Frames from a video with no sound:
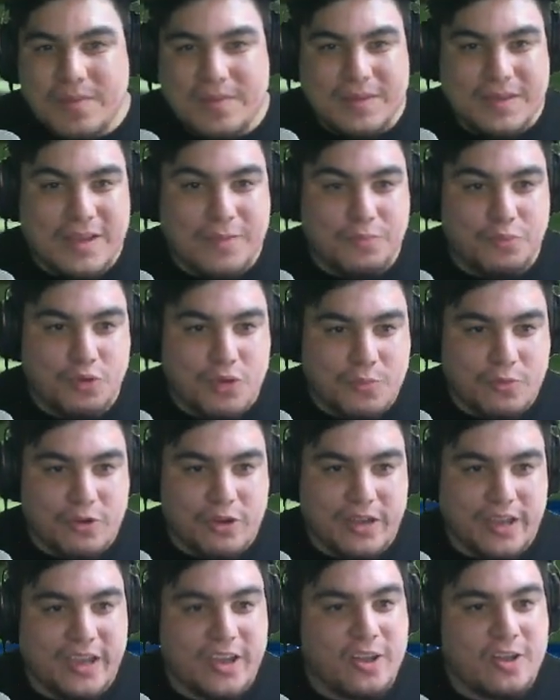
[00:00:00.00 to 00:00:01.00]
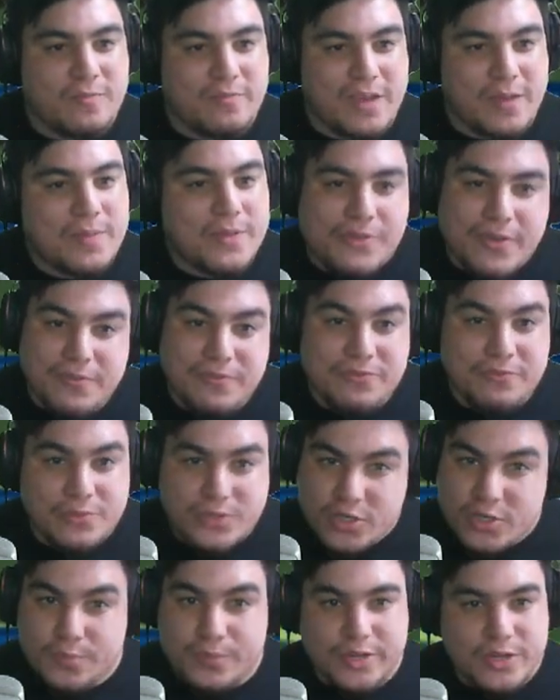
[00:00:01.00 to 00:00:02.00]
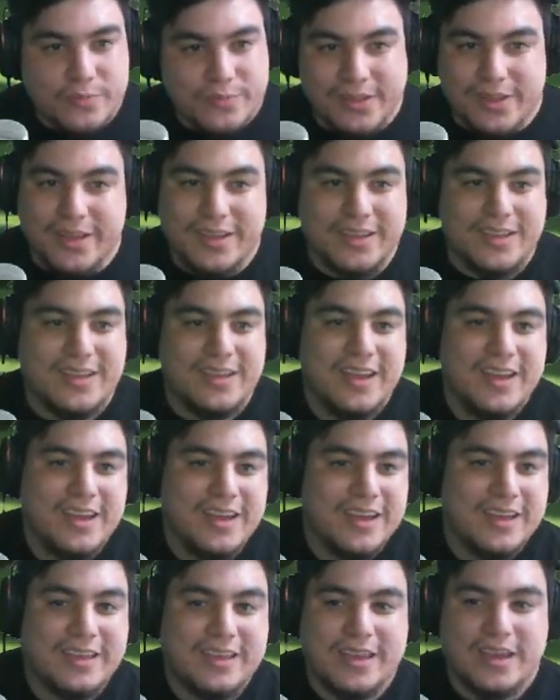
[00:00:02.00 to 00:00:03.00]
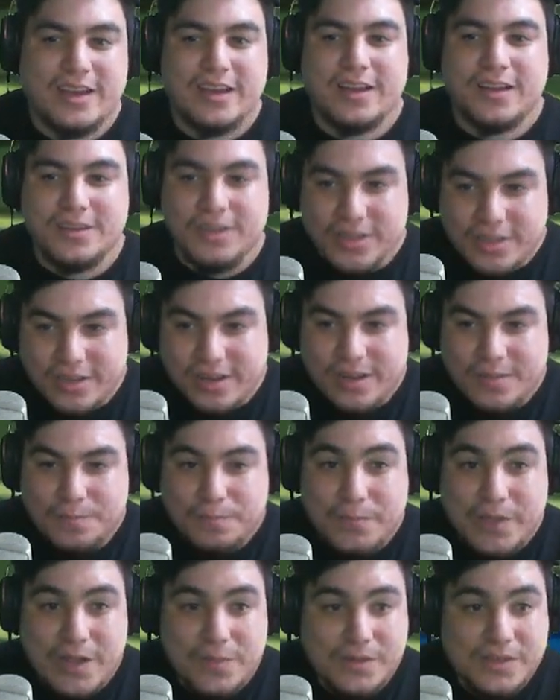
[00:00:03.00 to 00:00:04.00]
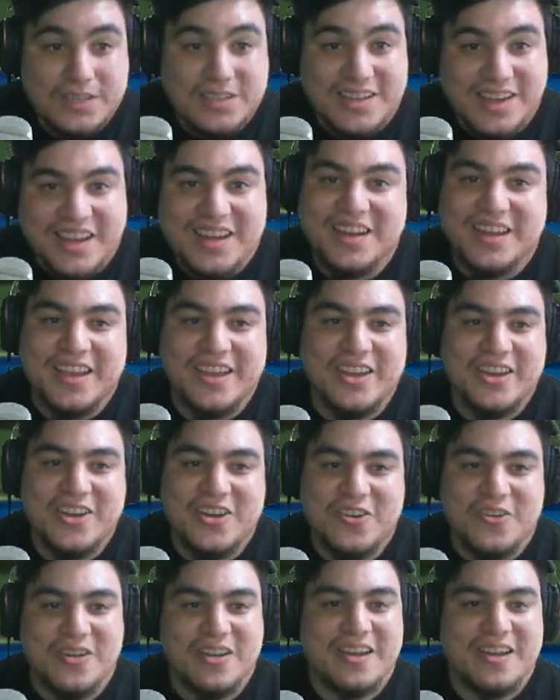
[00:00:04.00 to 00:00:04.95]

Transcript: pick up one more KO. Maybe if I'm super duper lucky, get another pick up a second KO